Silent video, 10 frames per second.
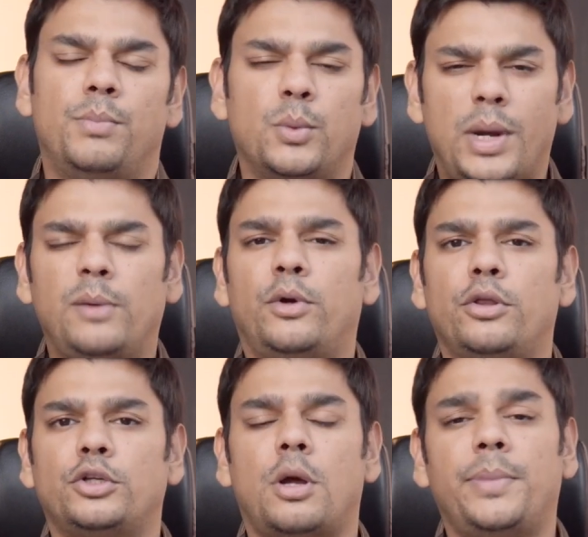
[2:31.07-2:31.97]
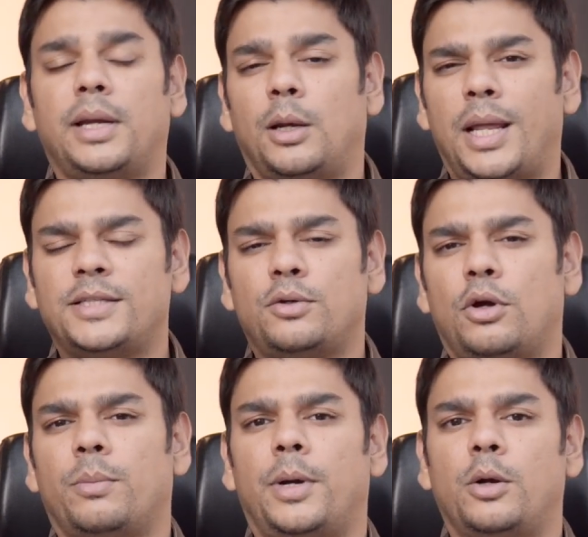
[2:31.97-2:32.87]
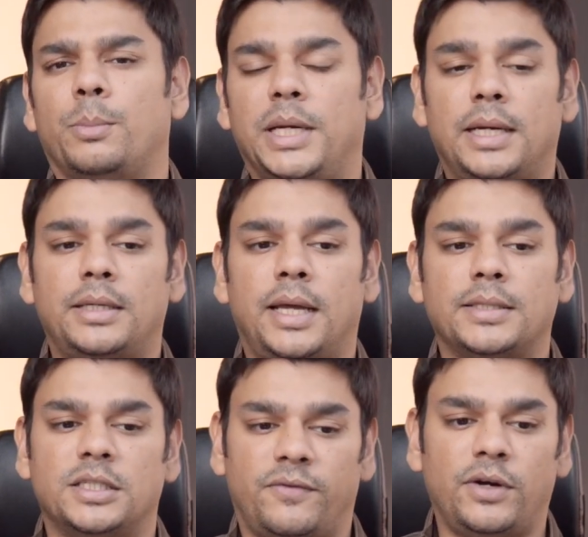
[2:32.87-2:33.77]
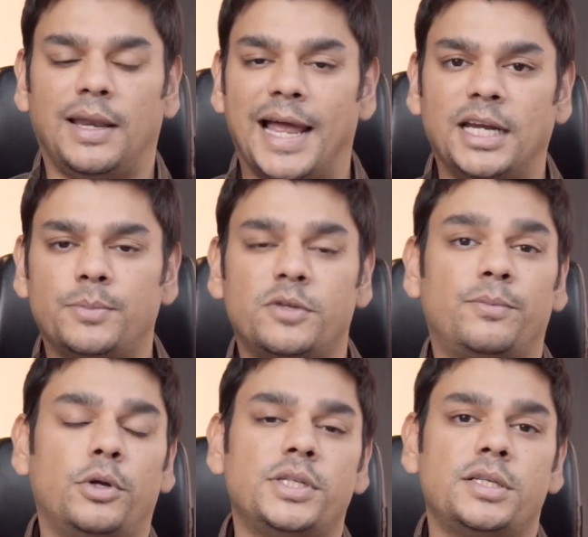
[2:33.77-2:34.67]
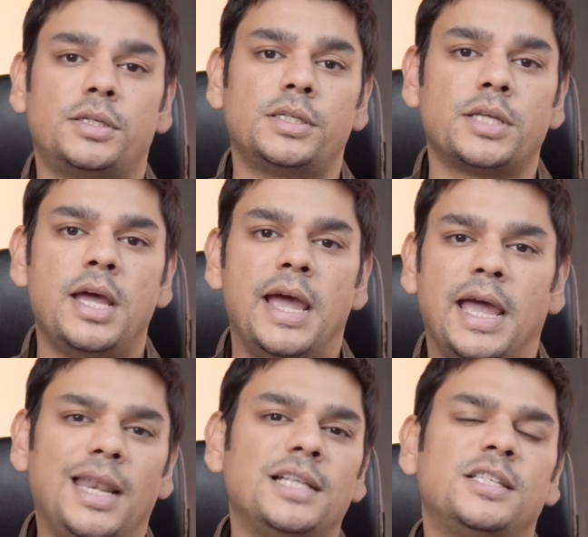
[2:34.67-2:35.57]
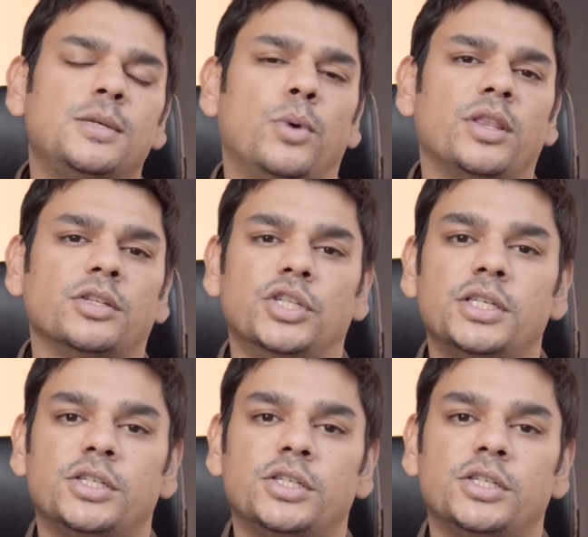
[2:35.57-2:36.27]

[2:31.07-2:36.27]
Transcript: But while we're on the topic, let's talk about MediaTek's different lineups of processors, and let's see where the G